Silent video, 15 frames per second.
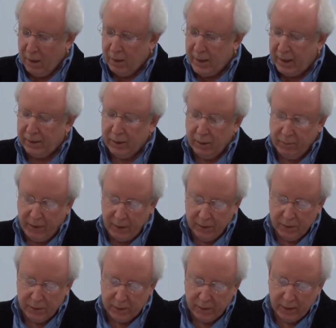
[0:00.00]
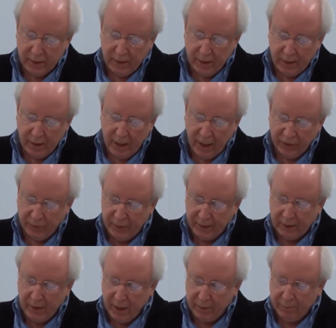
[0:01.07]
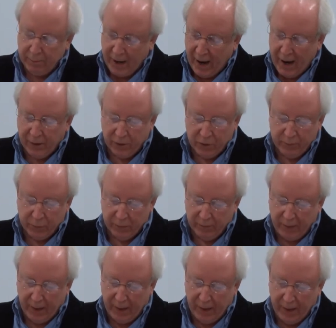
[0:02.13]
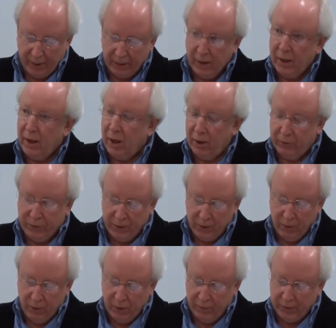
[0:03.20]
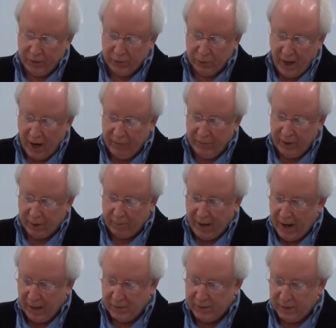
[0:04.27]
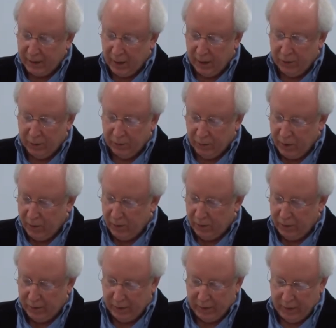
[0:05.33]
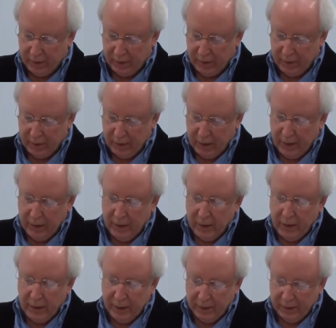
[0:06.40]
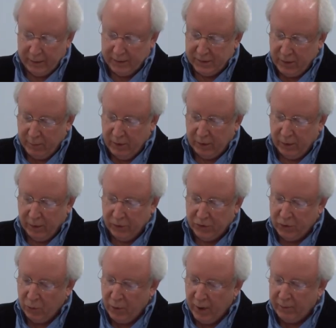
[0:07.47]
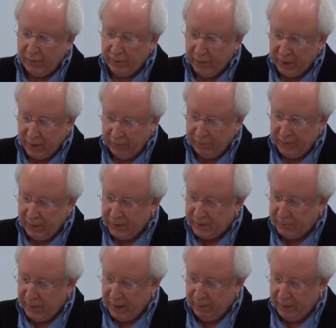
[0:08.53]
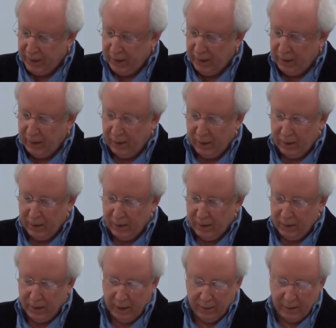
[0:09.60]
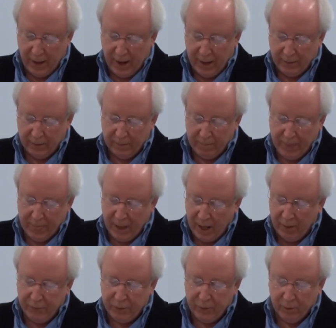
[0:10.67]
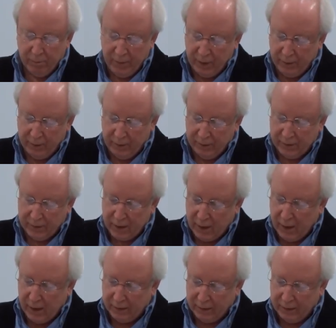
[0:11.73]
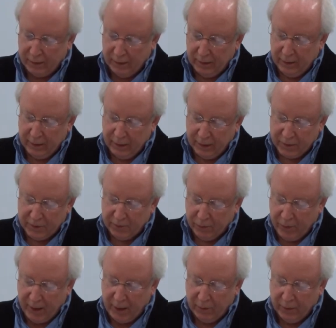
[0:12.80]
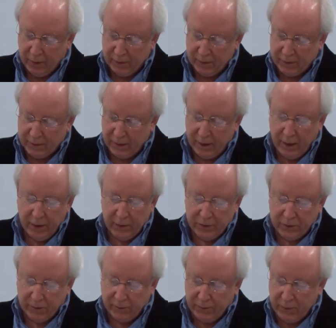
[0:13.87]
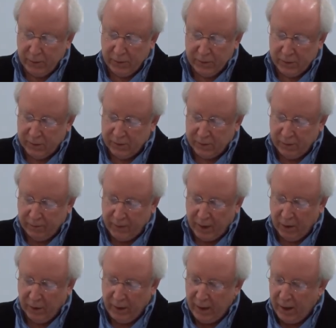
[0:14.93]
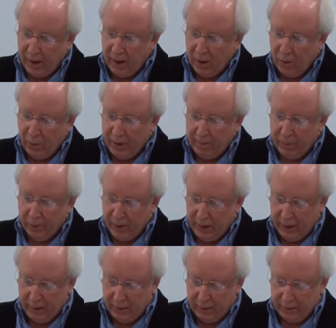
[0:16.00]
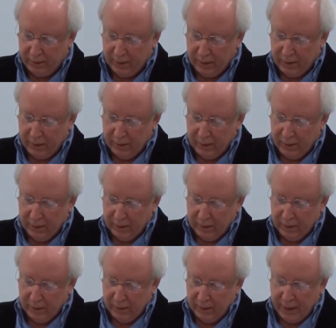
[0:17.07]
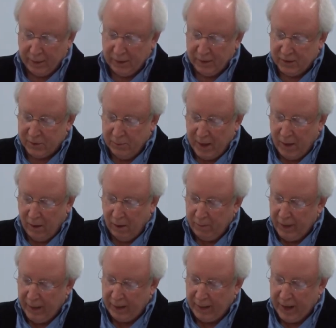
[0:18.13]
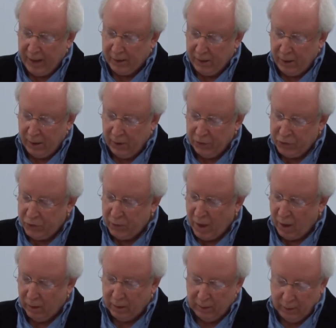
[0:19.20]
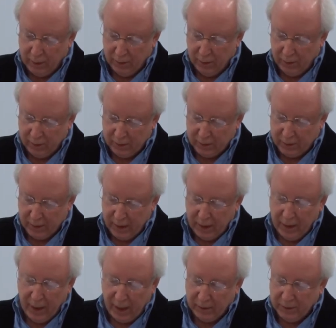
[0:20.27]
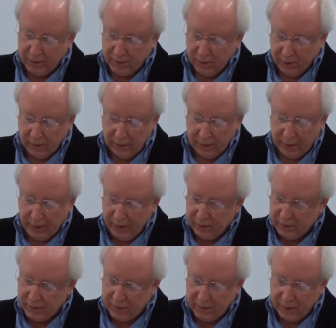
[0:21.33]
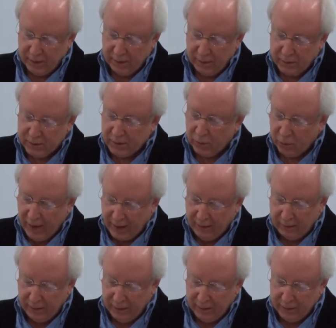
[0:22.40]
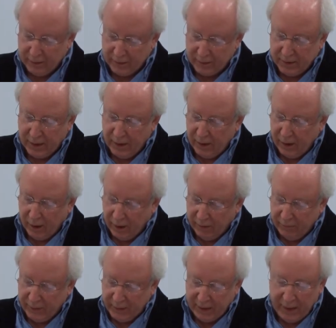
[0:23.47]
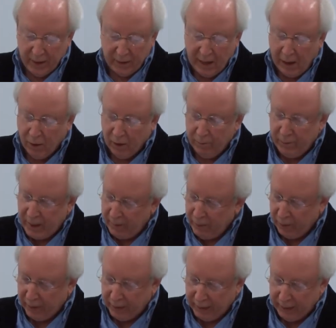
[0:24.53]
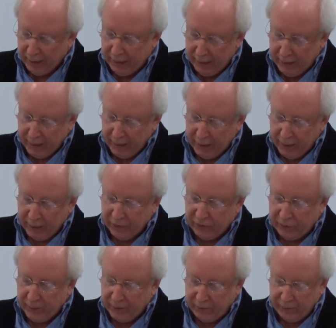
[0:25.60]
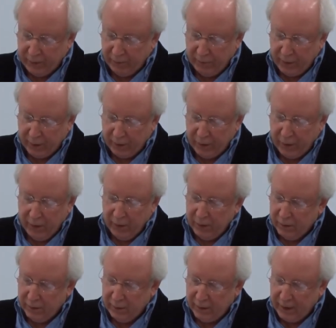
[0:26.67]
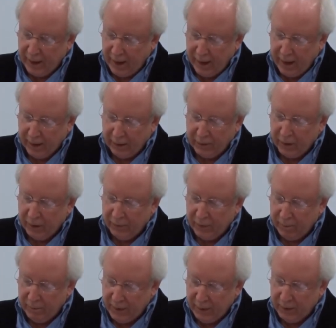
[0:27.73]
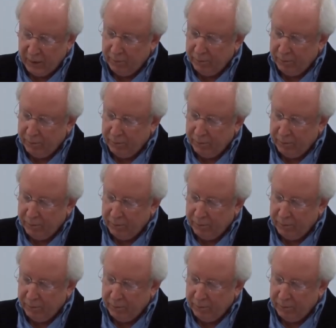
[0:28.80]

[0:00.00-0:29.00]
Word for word: That the mint has been cut back to provide a view of the traffic passing on the road. It is similar to what forgiveness may be, in that after mint is cut, its fragrance suffuses the very air we breathe, that the smell might adhere to our clothes and certainly instills the redolence of it in our memory, is specific to the act of the mint